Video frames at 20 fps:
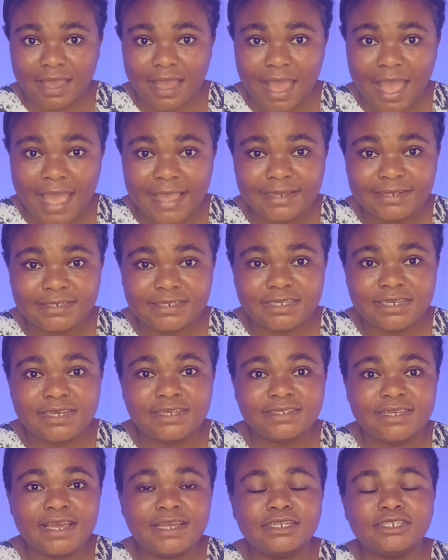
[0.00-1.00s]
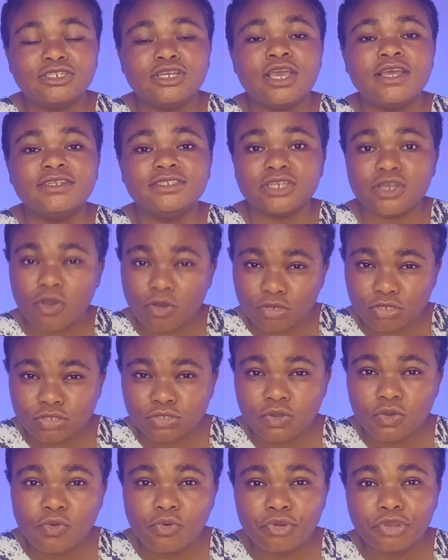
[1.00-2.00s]
ID, then they
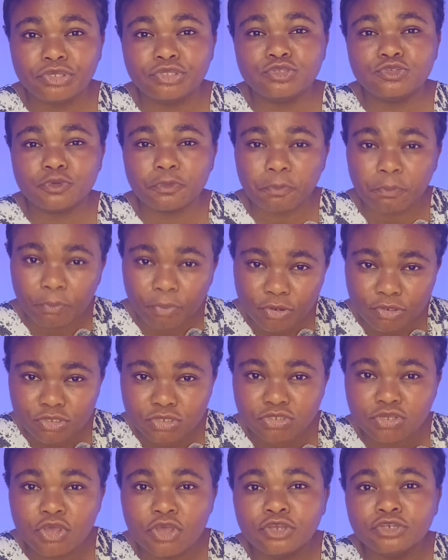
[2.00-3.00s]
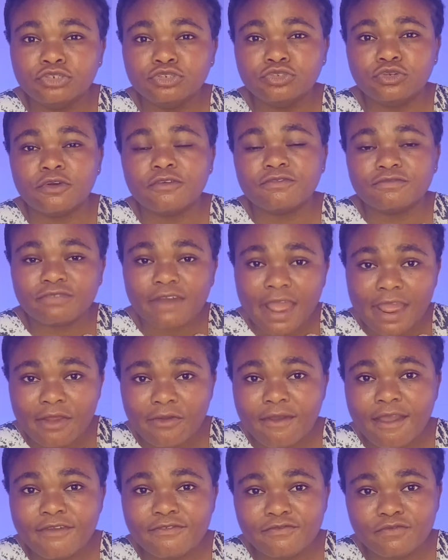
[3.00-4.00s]
also going to post your
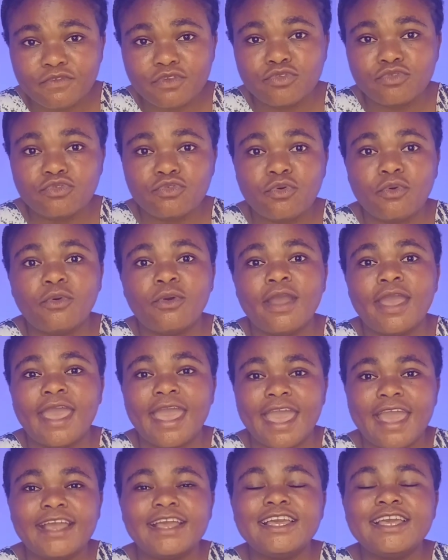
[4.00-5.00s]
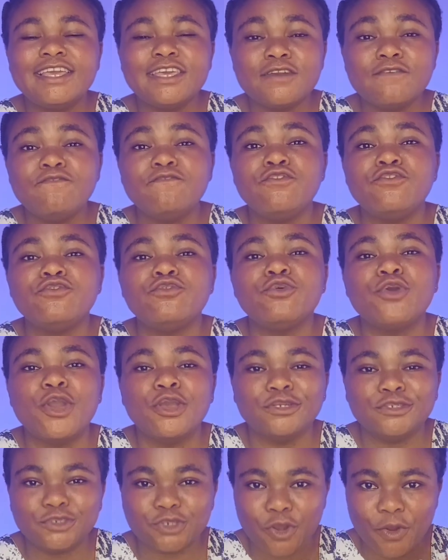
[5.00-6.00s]
viral video and give you
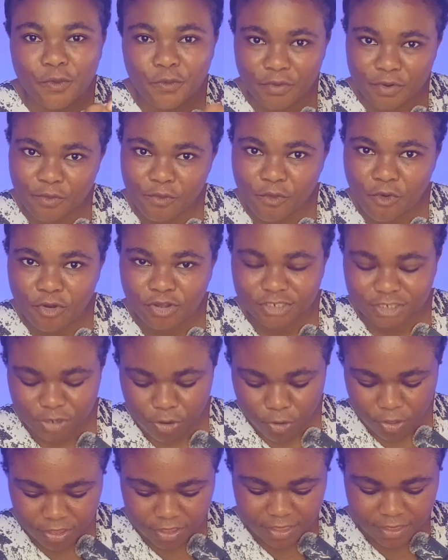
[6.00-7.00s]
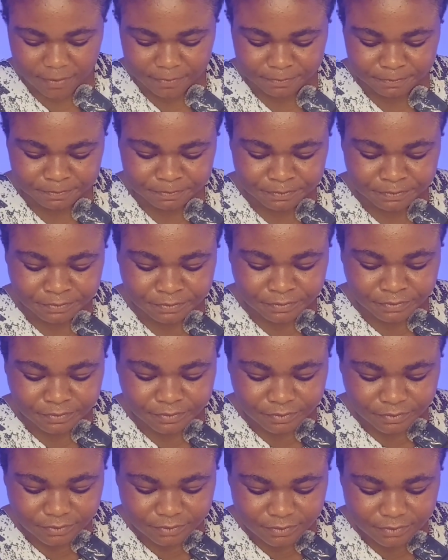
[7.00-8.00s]
your reward. Okay,
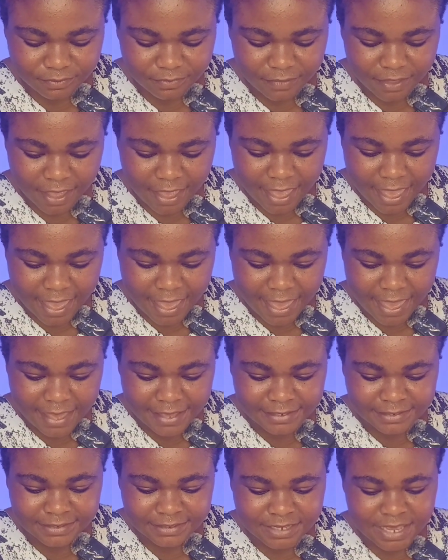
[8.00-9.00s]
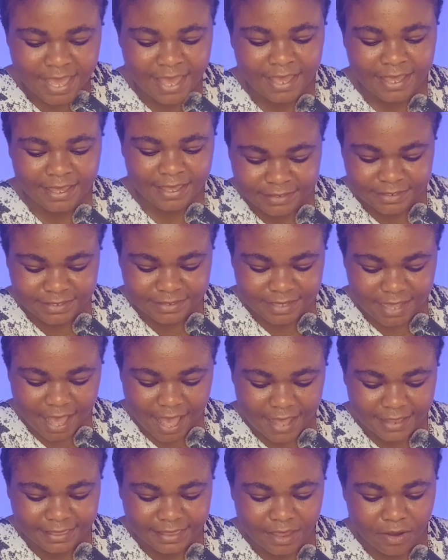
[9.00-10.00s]
and these
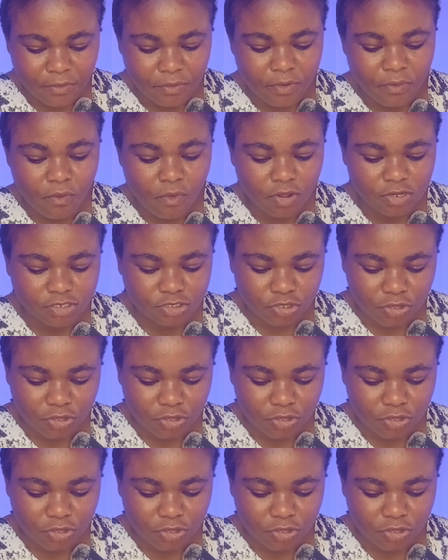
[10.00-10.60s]
are the rewards.